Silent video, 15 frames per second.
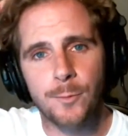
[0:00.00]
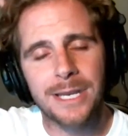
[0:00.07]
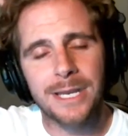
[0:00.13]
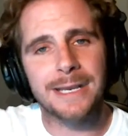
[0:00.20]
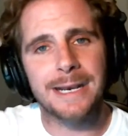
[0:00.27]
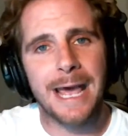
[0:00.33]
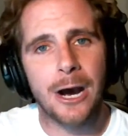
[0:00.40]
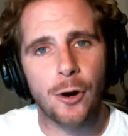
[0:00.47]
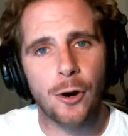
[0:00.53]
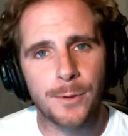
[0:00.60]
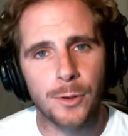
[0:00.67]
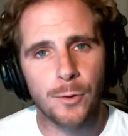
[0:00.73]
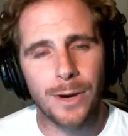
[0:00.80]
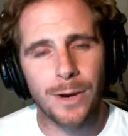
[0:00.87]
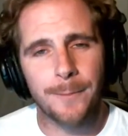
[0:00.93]
We can help
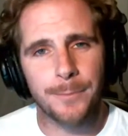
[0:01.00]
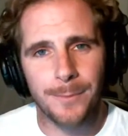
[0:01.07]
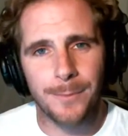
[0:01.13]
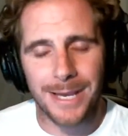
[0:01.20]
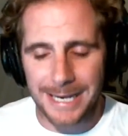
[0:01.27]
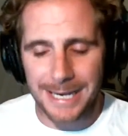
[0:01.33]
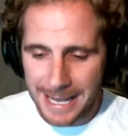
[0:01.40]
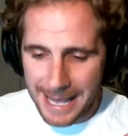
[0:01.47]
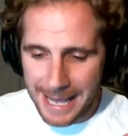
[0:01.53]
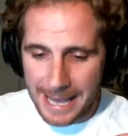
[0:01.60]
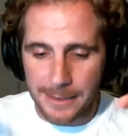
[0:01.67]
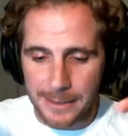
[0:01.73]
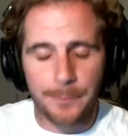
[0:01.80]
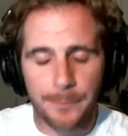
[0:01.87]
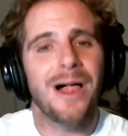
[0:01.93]
you implement
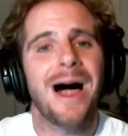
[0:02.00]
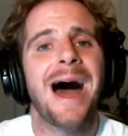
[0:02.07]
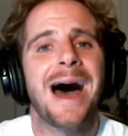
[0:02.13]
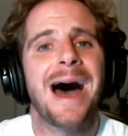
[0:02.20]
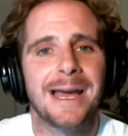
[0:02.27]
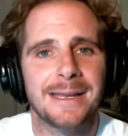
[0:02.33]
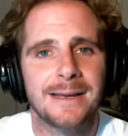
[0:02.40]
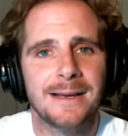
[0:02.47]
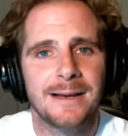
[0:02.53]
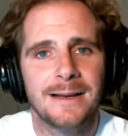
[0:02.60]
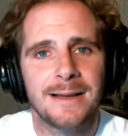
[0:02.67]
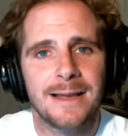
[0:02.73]
and apply